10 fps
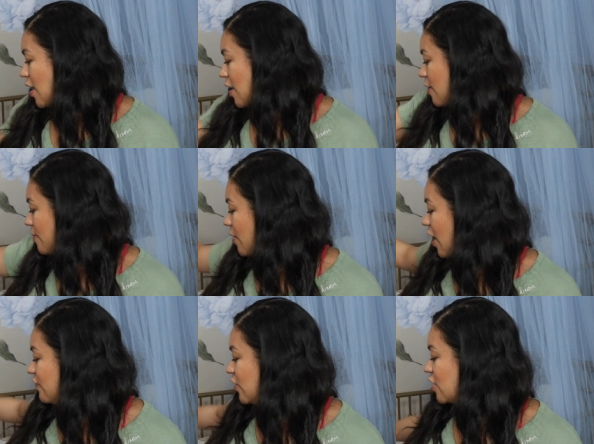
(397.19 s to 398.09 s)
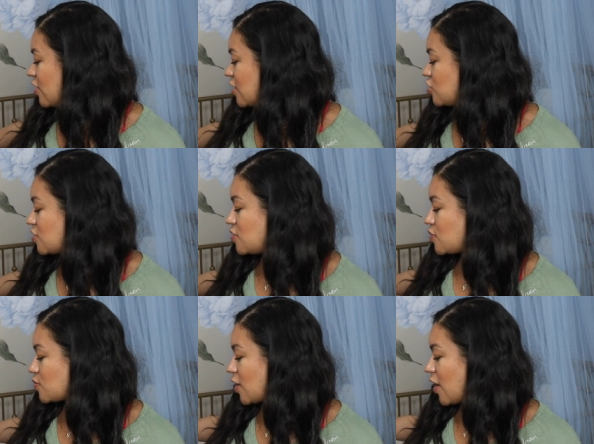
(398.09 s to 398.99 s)
um, I figured I'd just
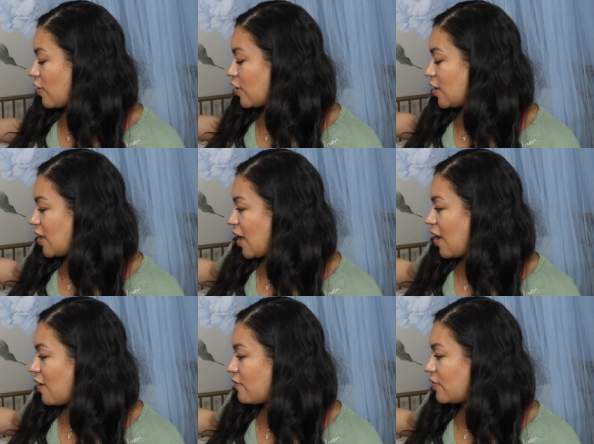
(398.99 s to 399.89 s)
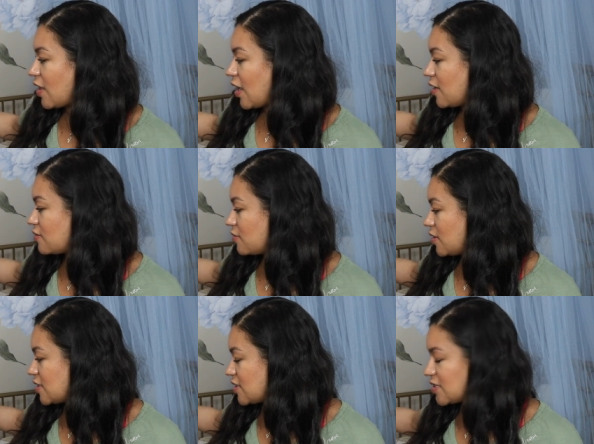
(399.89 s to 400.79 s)
use what I already have that
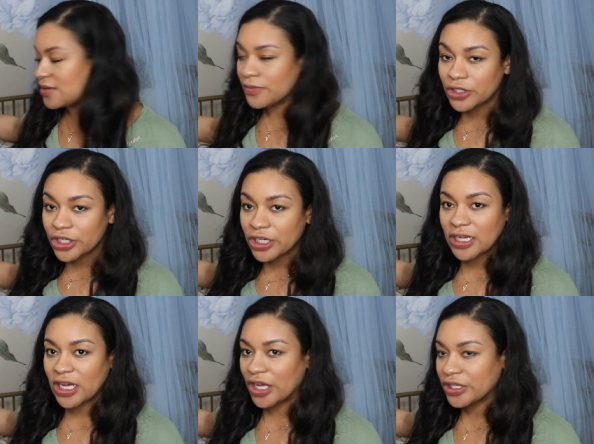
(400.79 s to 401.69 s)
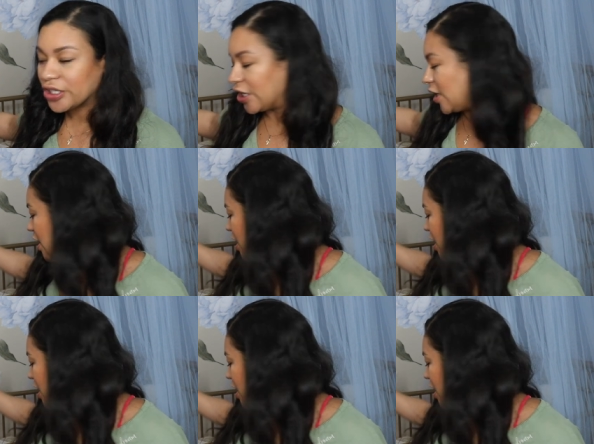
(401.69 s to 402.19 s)
is similar in color